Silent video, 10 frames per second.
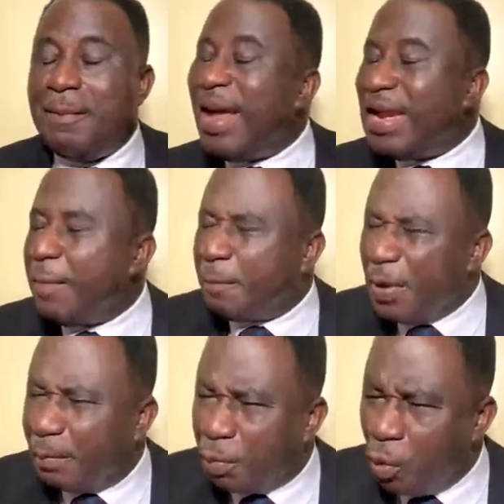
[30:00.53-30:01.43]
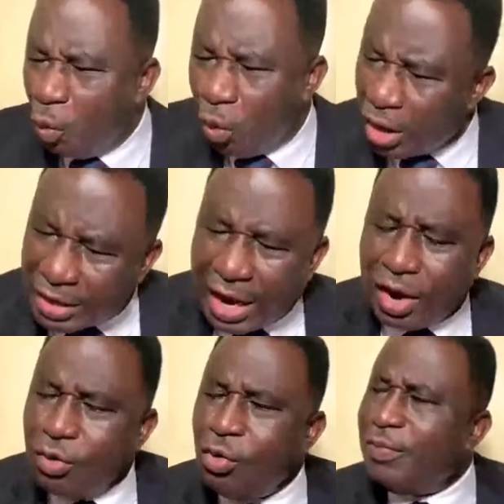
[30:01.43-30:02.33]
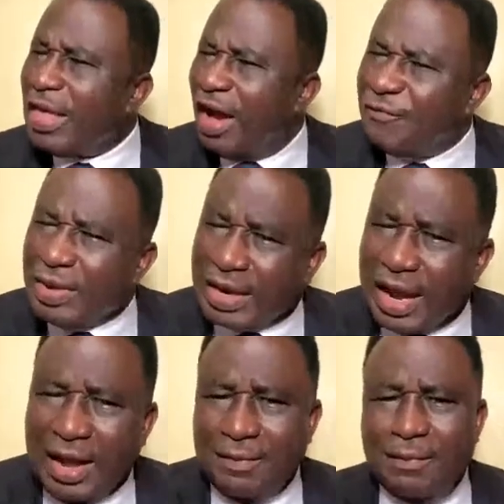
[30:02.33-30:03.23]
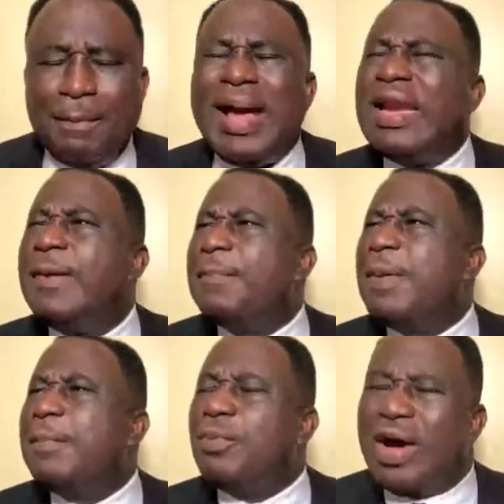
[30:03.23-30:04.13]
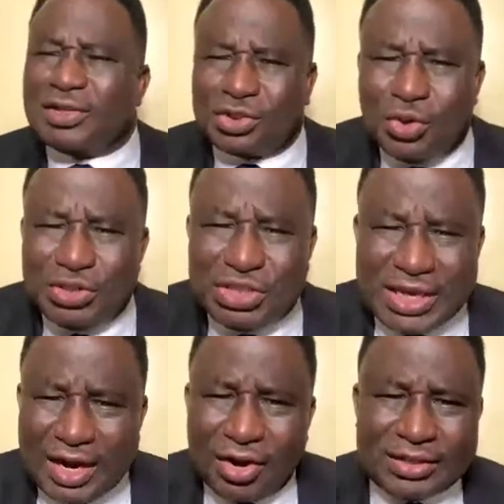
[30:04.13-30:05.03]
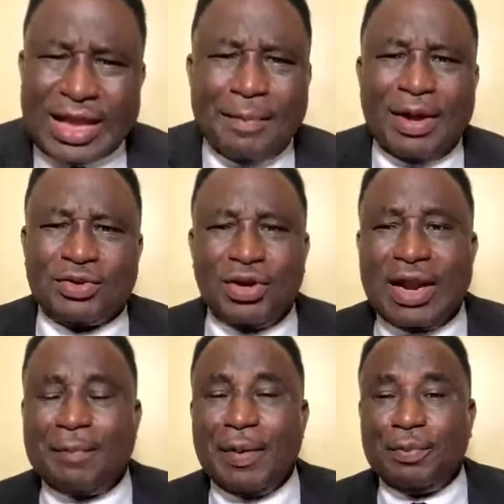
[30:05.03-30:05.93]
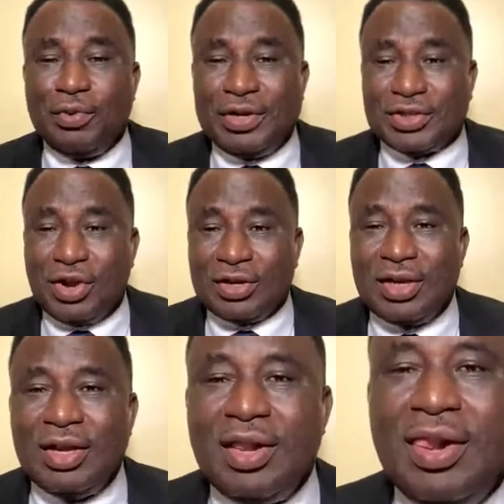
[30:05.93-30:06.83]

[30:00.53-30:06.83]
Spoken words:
Many people wonder whom they have become. Many people are so jealous about other people's result,